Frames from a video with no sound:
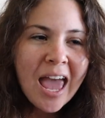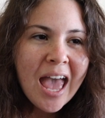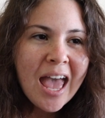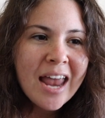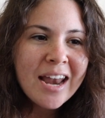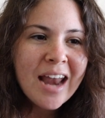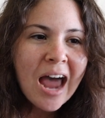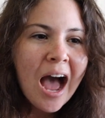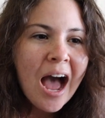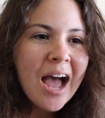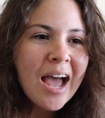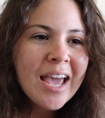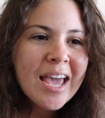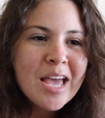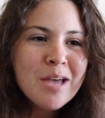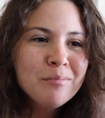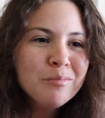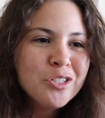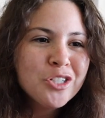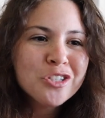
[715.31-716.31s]
and I
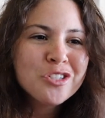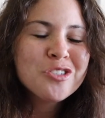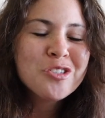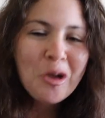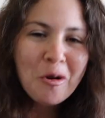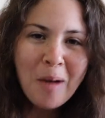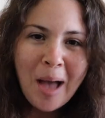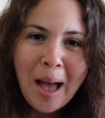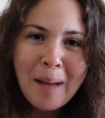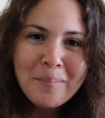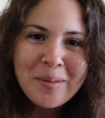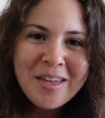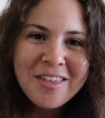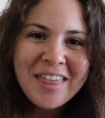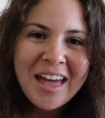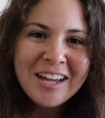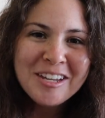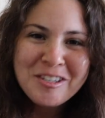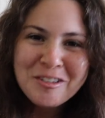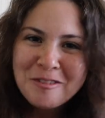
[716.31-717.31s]
am just so happy
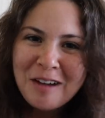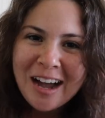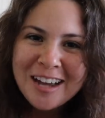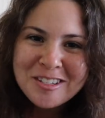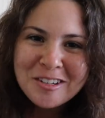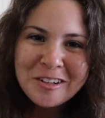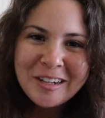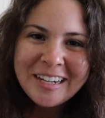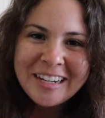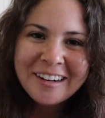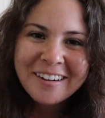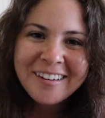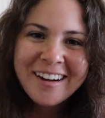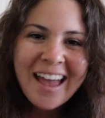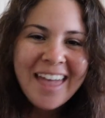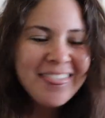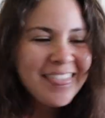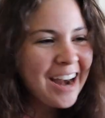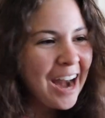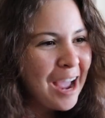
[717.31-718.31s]
that you guys are here
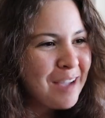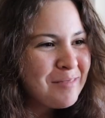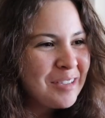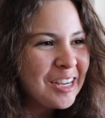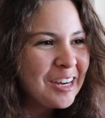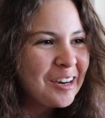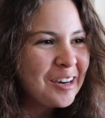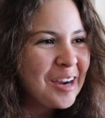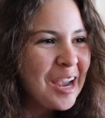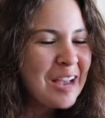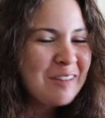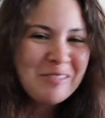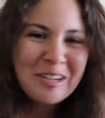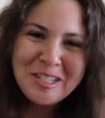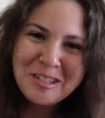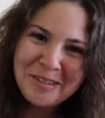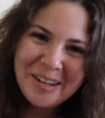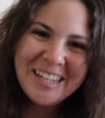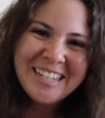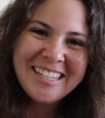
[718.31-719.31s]
and that I'm here and we're
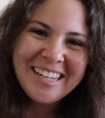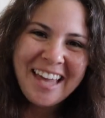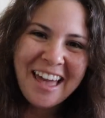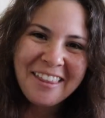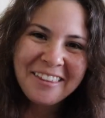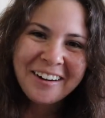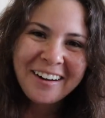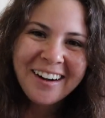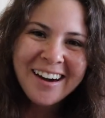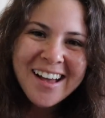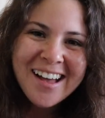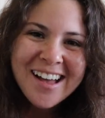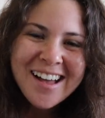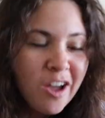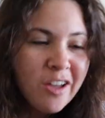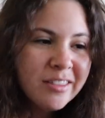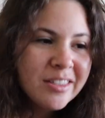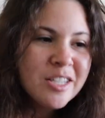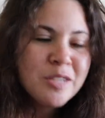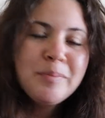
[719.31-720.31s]
doing it together.
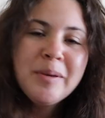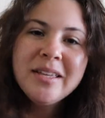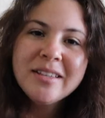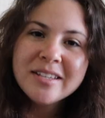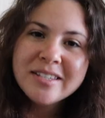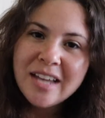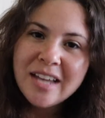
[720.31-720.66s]
Not this being the